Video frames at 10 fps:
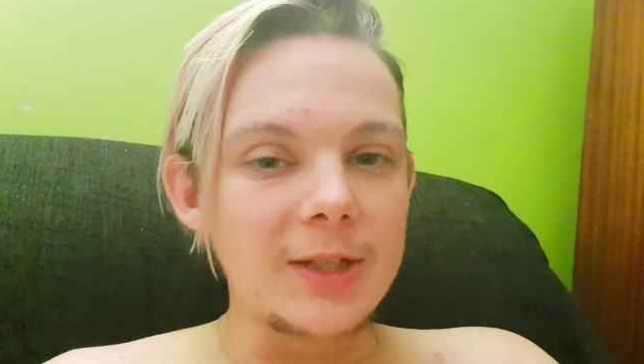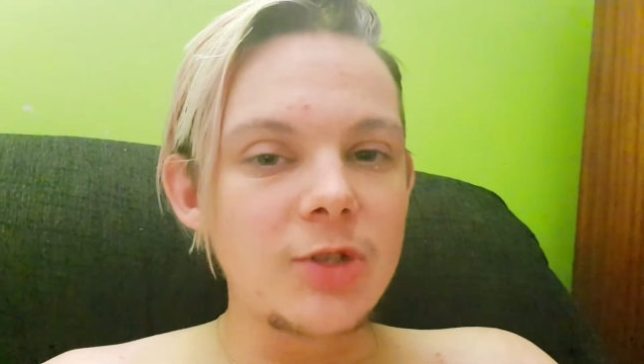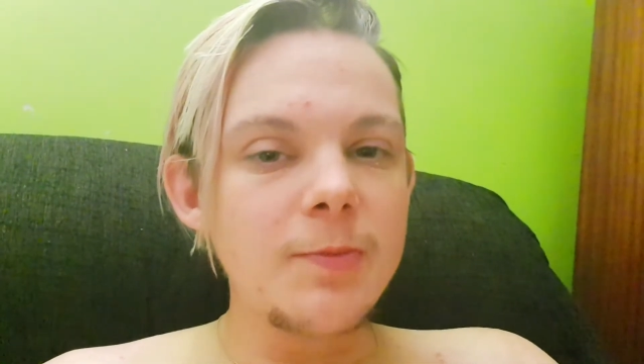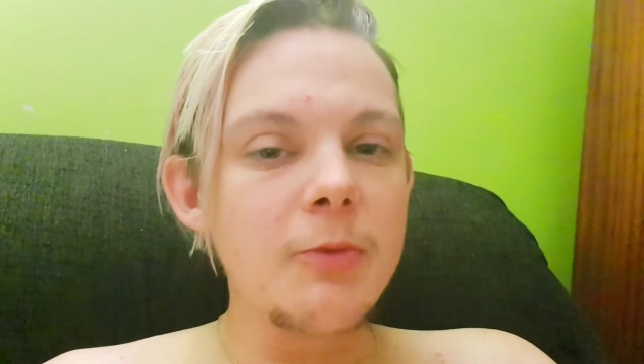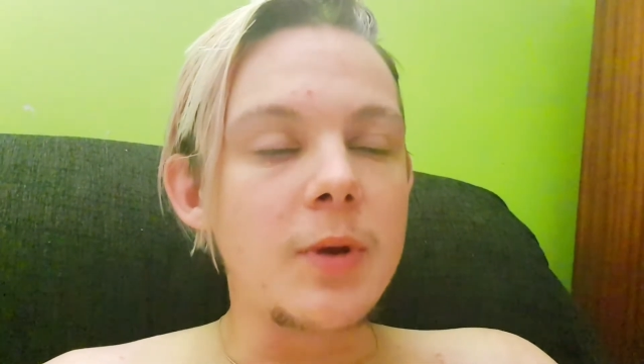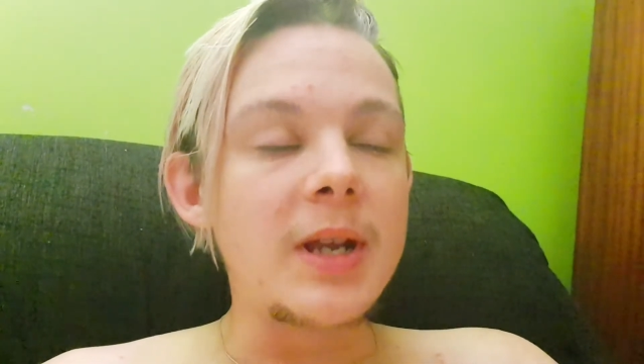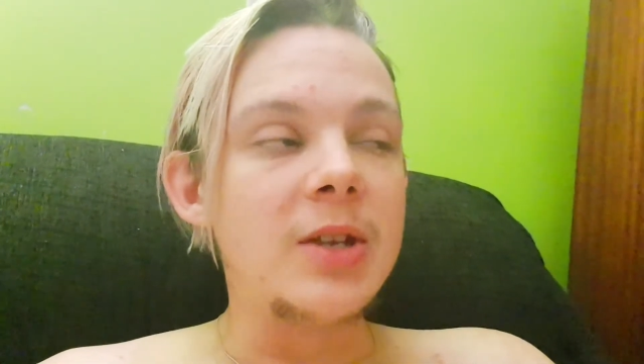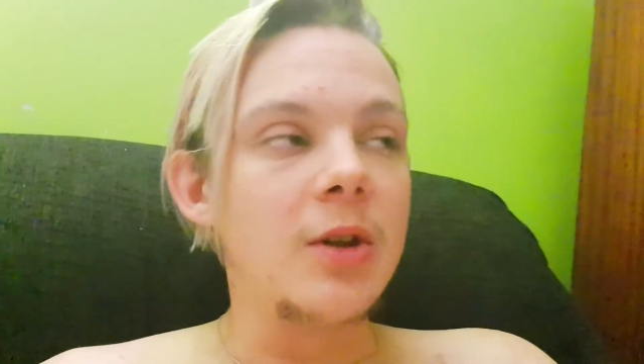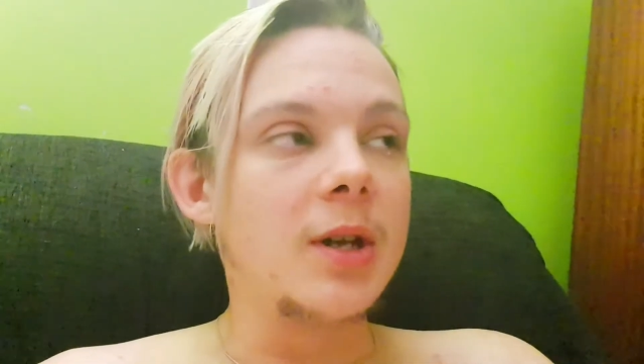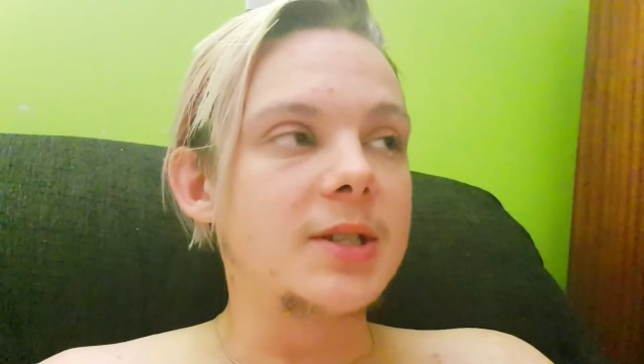just be really
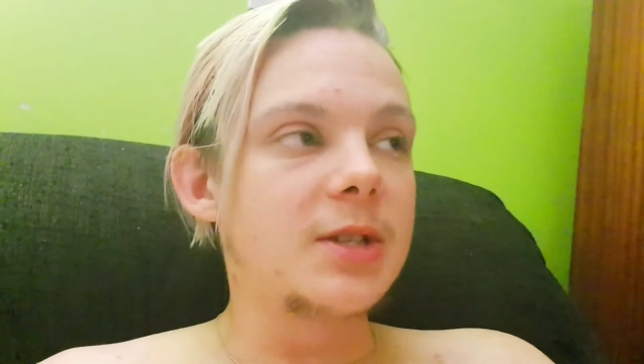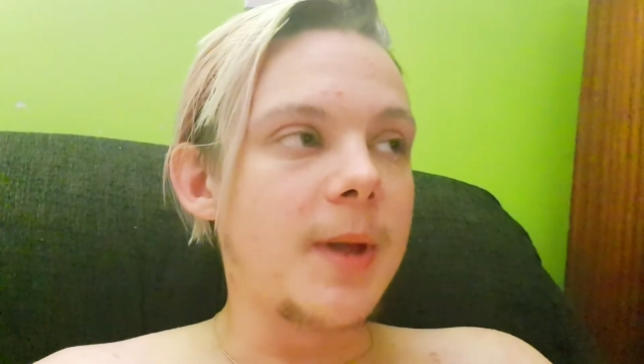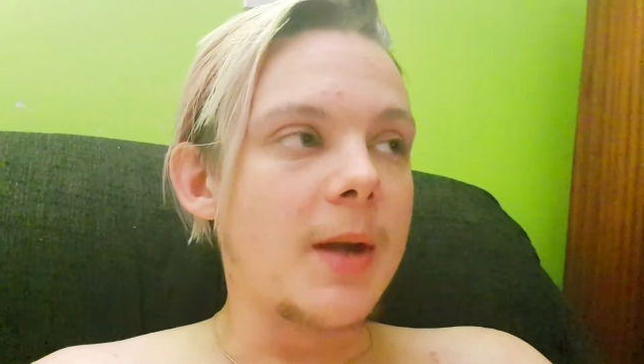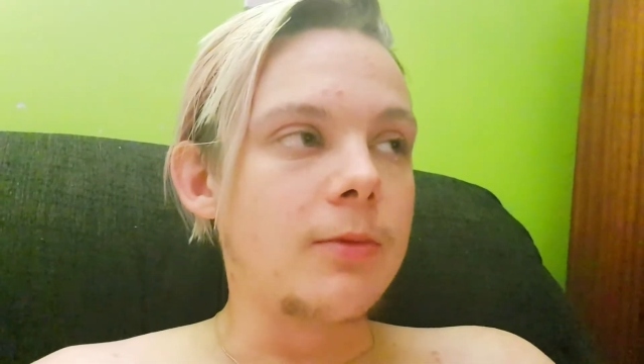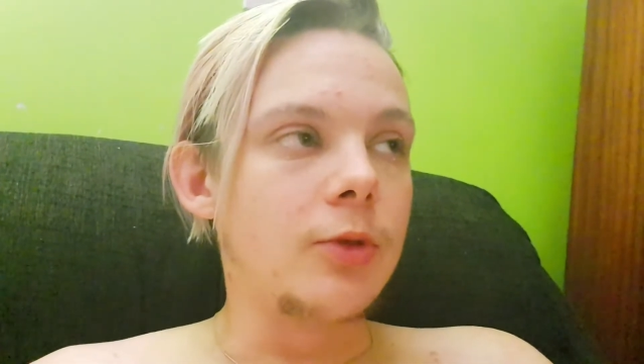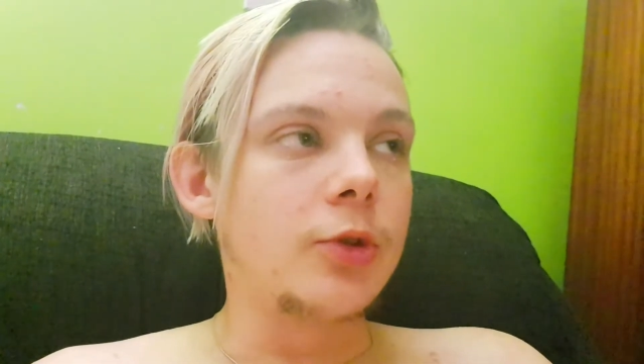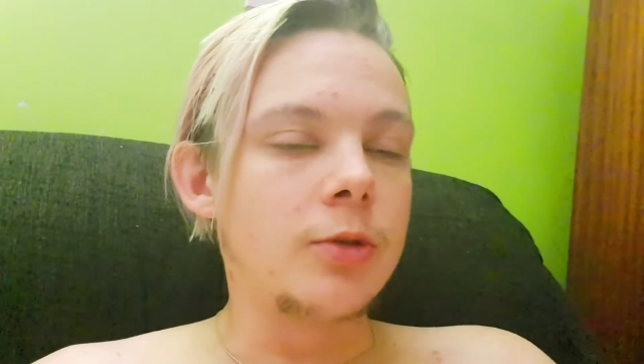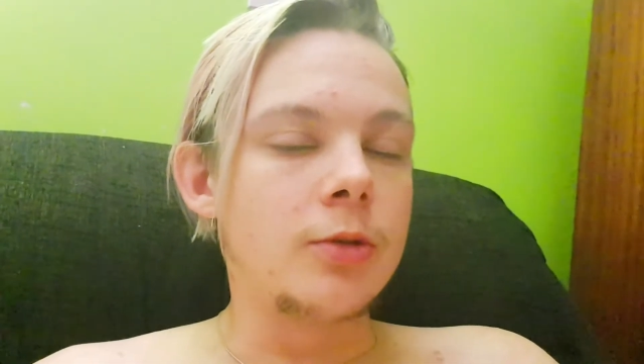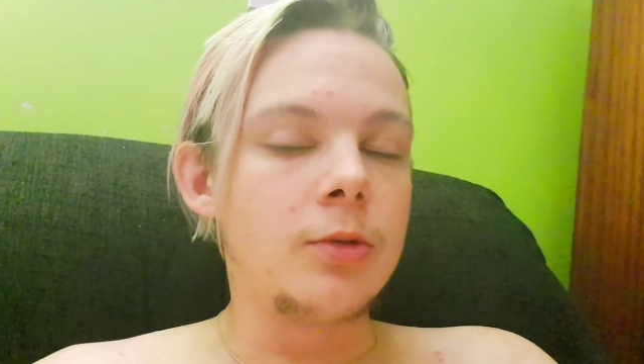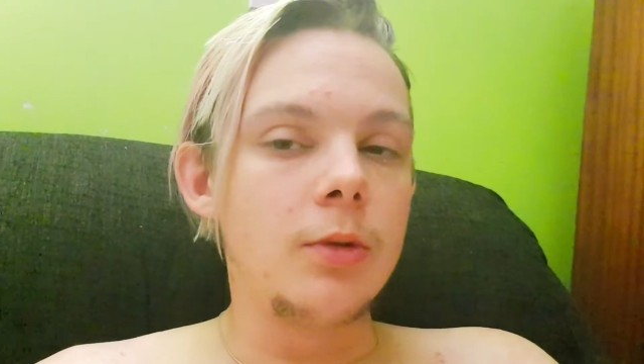nice to be able
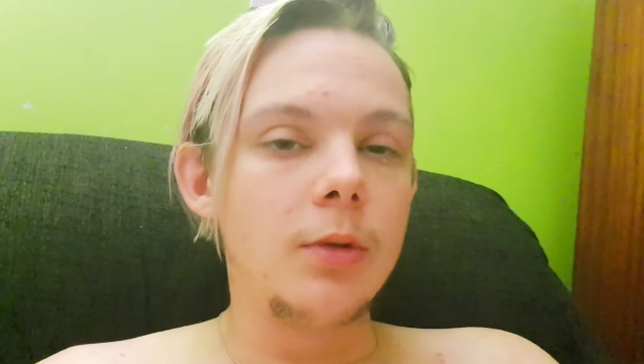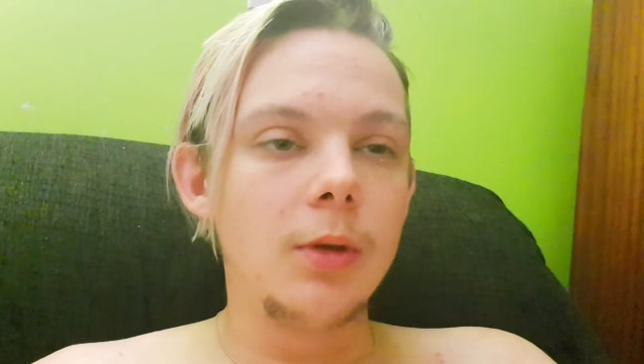to